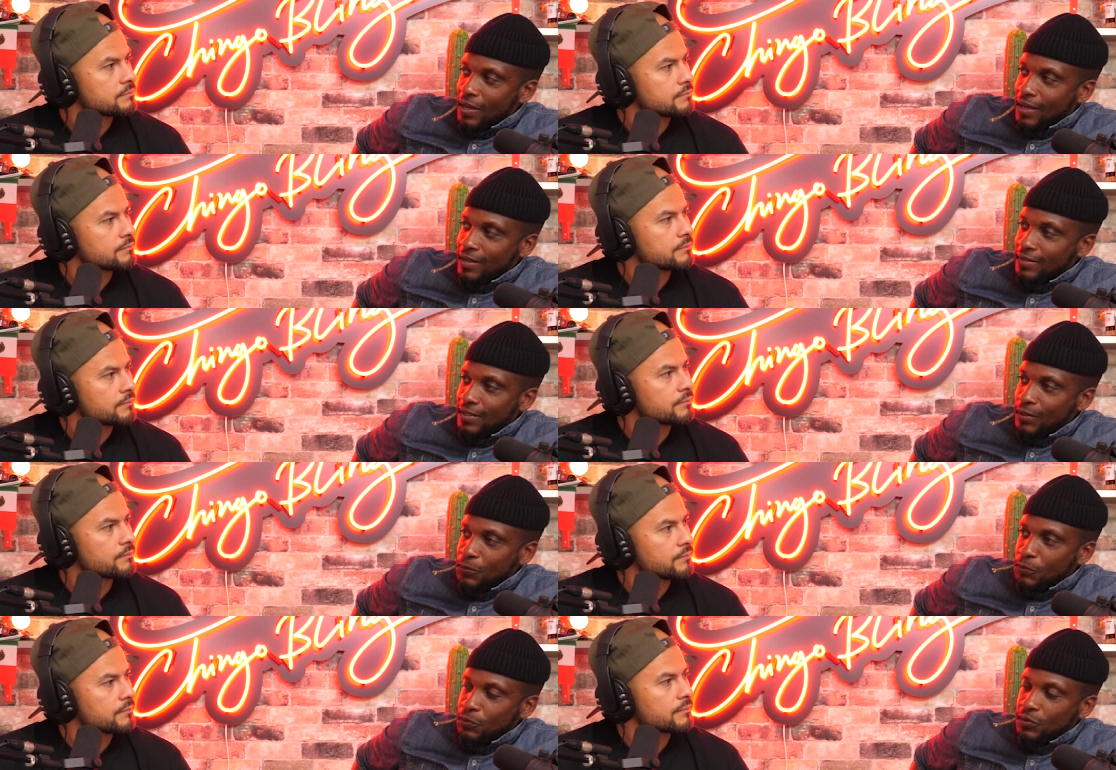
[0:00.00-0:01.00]
Speaker 1: man, to
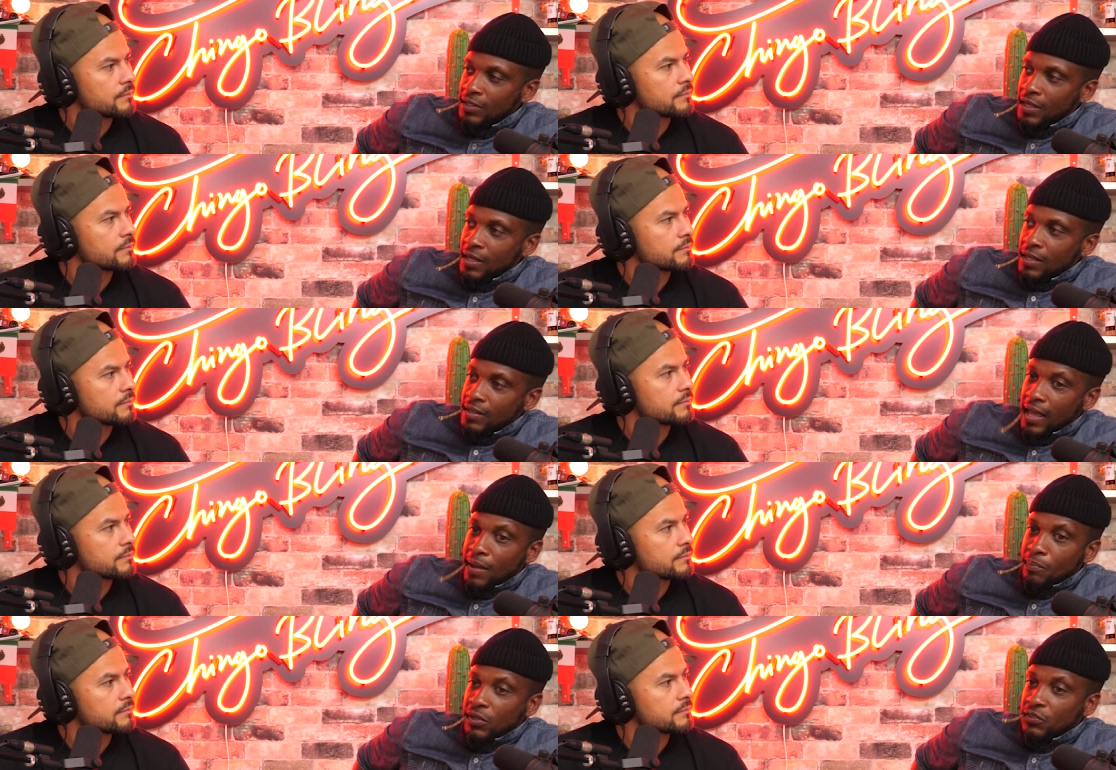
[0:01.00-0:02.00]
lose
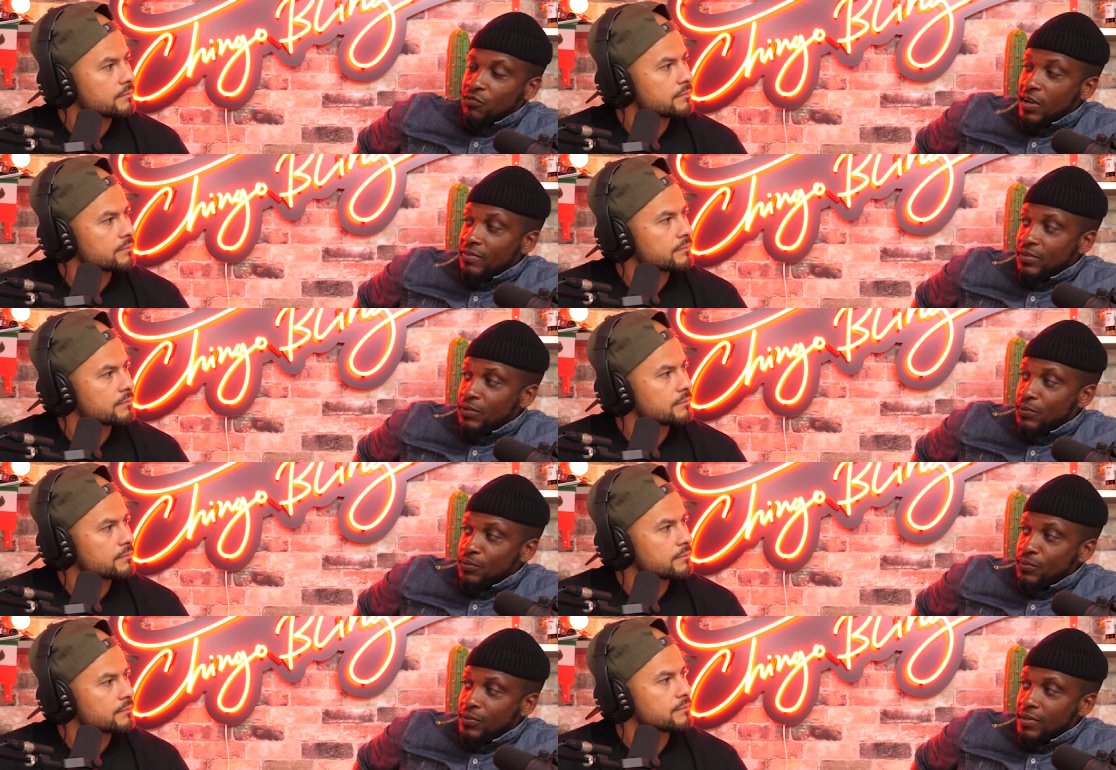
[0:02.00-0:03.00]
that much revenue
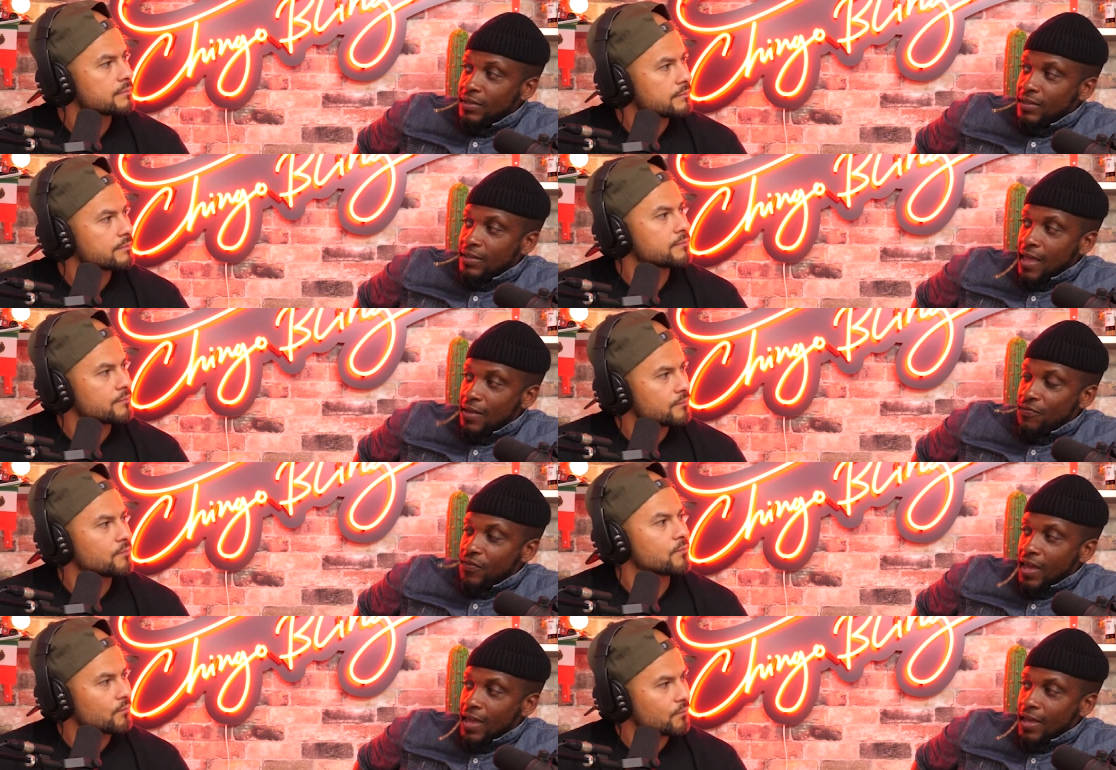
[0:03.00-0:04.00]
that
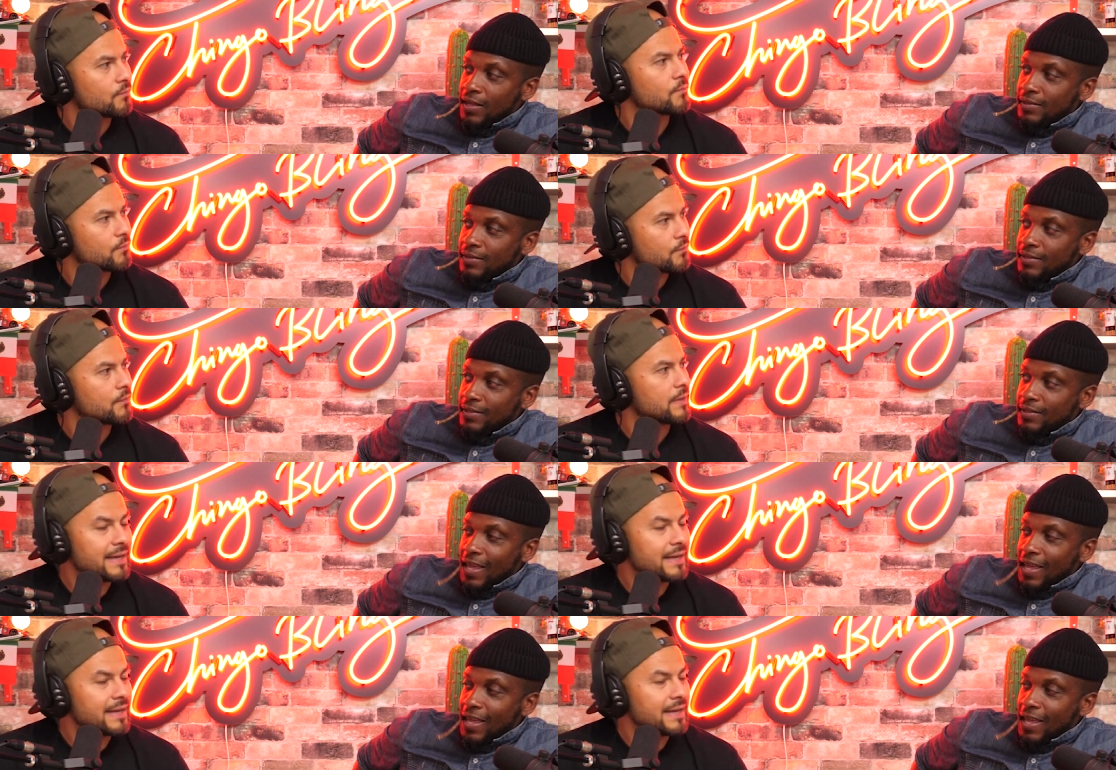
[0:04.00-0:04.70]
fast.